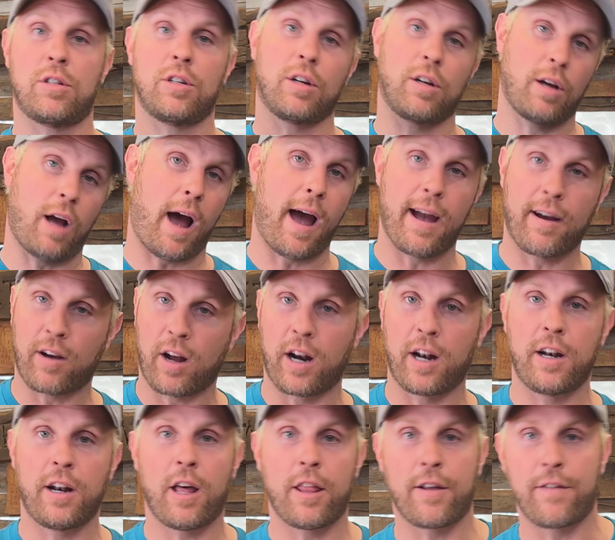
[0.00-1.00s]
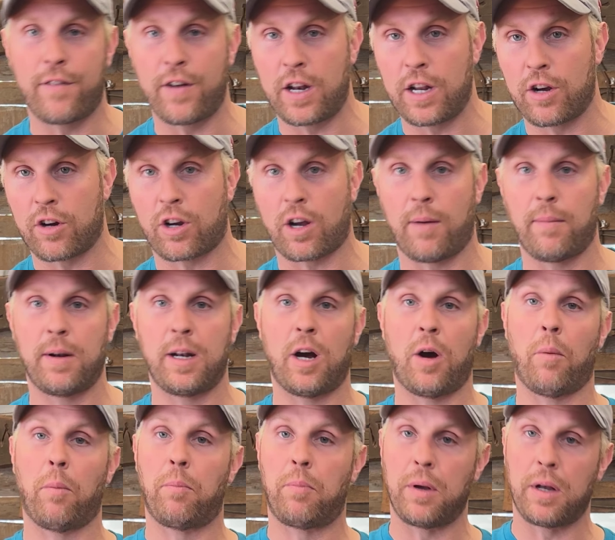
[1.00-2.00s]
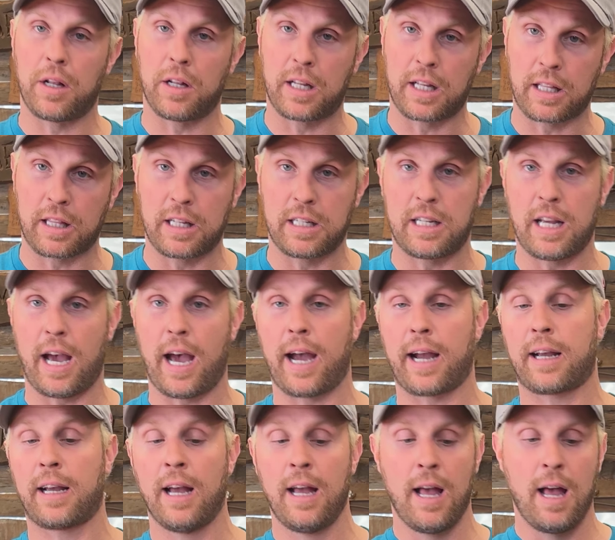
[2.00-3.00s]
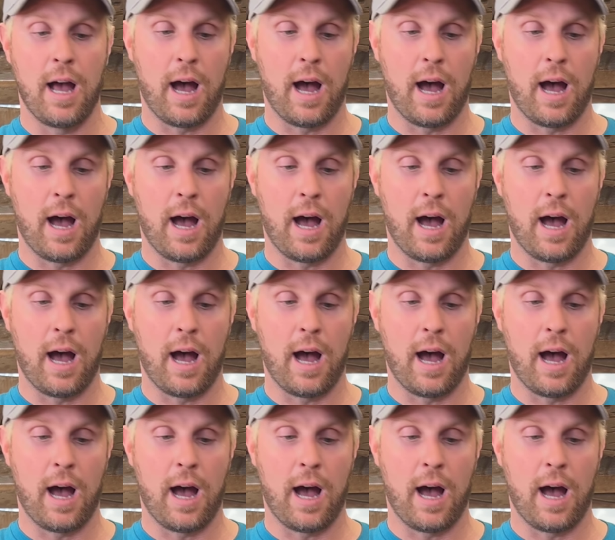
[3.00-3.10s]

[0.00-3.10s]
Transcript: You're, I got another video coming out building the deck.